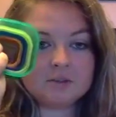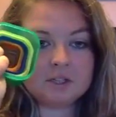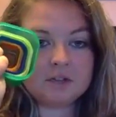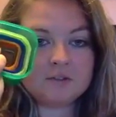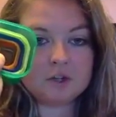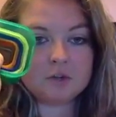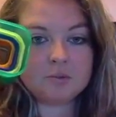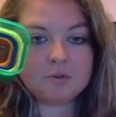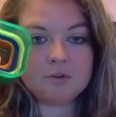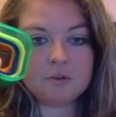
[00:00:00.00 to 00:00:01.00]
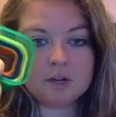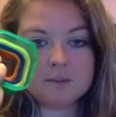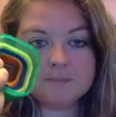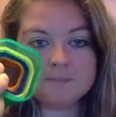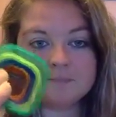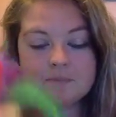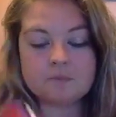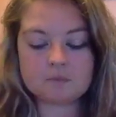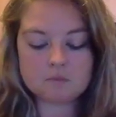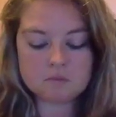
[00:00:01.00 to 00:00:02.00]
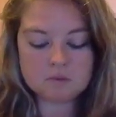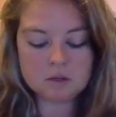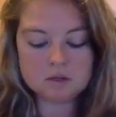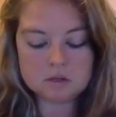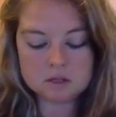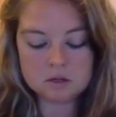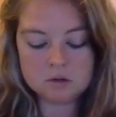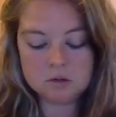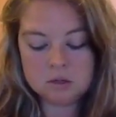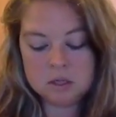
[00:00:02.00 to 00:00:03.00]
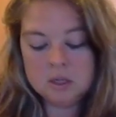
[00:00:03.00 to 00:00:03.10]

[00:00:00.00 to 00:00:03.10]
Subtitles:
which I've shown before. So